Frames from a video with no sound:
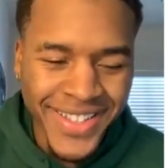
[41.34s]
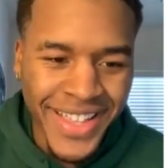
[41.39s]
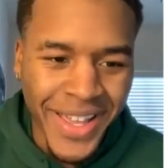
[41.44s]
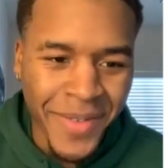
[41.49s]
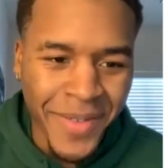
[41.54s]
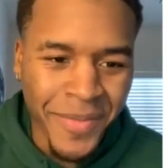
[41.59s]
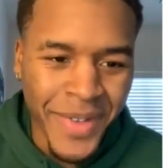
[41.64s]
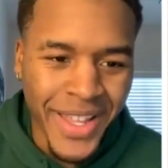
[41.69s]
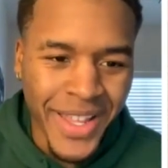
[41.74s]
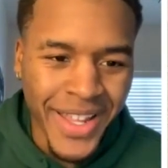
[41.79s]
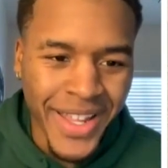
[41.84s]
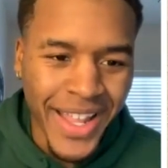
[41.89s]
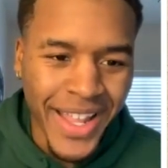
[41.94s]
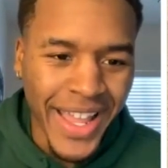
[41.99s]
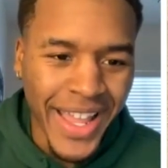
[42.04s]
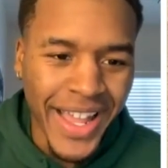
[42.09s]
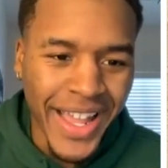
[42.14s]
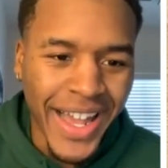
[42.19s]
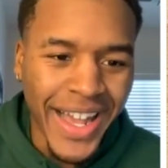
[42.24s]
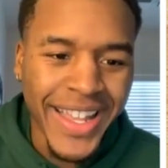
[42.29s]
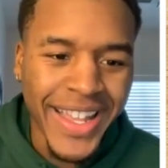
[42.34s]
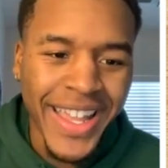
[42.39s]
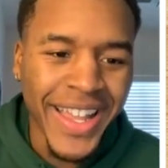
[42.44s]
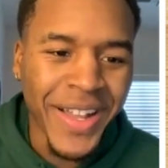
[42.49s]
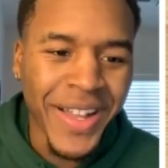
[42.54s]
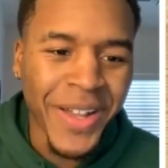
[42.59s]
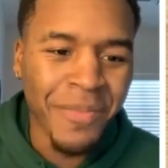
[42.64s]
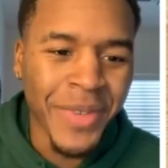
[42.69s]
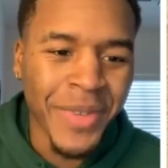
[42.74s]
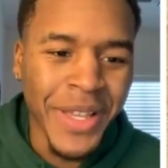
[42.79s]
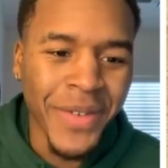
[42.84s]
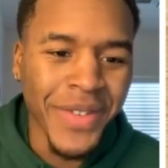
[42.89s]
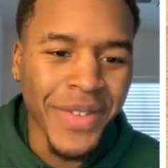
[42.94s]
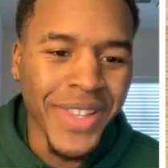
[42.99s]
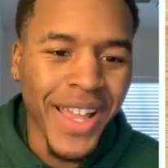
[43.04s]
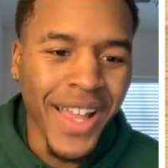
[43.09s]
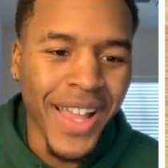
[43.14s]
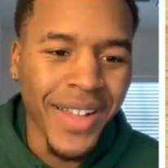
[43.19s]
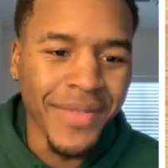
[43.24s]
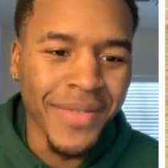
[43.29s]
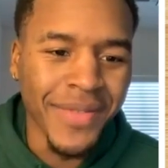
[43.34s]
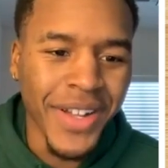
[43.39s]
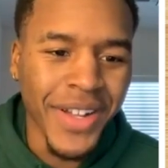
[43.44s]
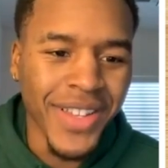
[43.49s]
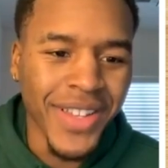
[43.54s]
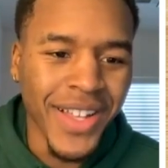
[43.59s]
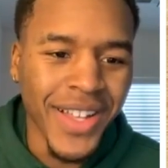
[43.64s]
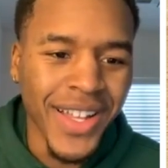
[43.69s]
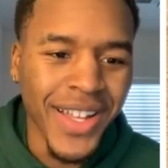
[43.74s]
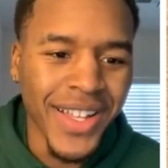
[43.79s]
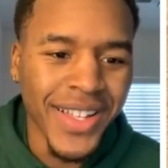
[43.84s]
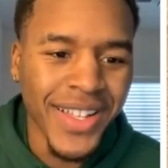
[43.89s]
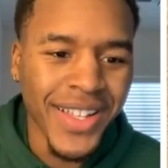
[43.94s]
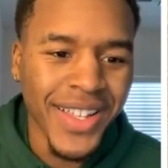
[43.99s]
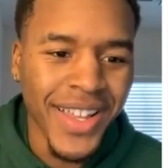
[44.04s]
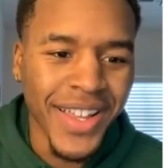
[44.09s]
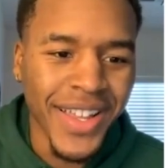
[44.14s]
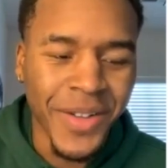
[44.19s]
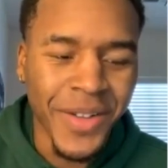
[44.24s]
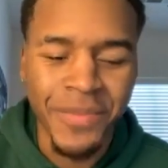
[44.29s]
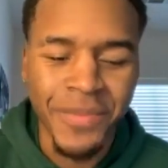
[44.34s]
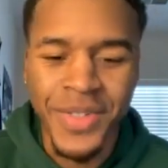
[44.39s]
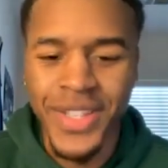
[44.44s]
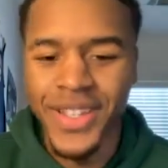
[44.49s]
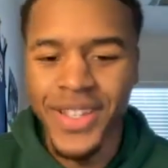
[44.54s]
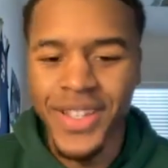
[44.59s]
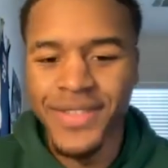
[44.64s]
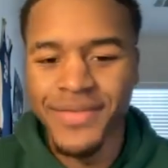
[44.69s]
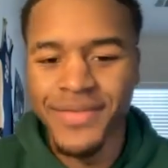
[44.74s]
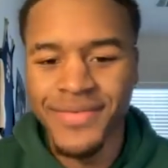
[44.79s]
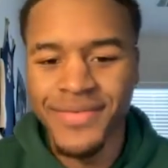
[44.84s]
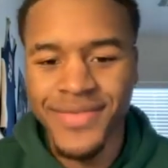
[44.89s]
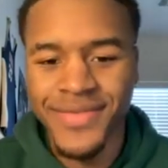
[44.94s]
Yeah, man. Hey, I can't compete with that. I'm not gonna lie. Can't compete.